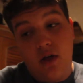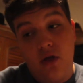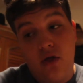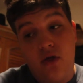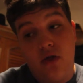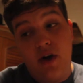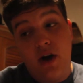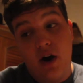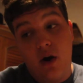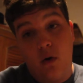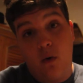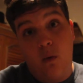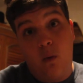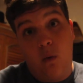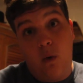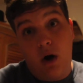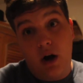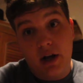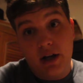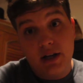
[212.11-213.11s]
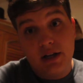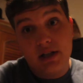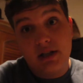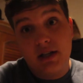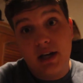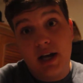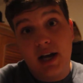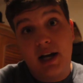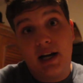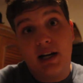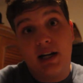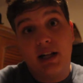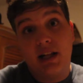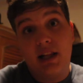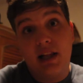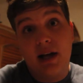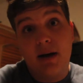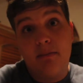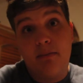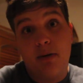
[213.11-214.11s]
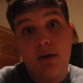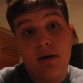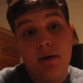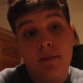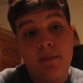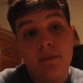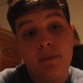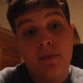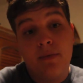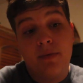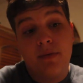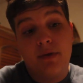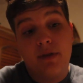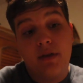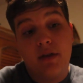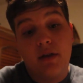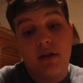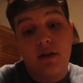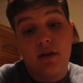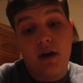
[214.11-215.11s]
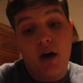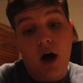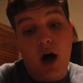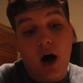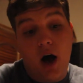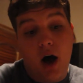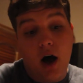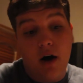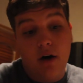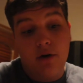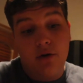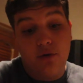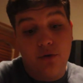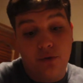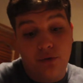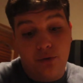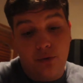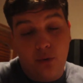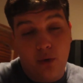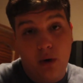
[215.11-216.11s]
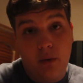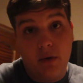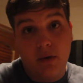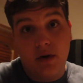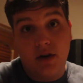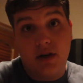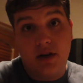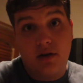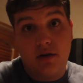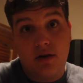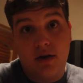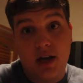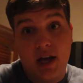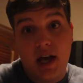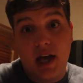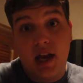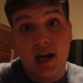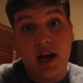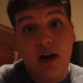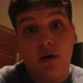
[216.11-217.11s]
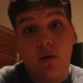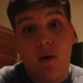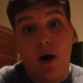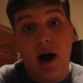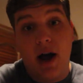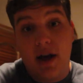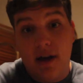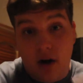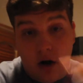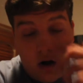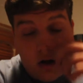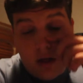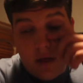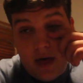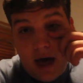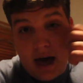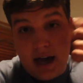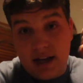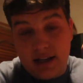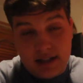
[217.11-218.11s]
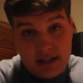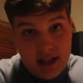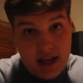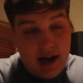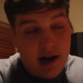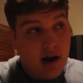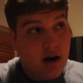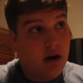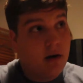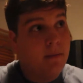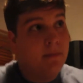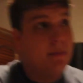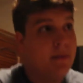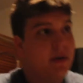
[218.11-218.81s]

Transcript: there was a clip of what we did and why all of that is there.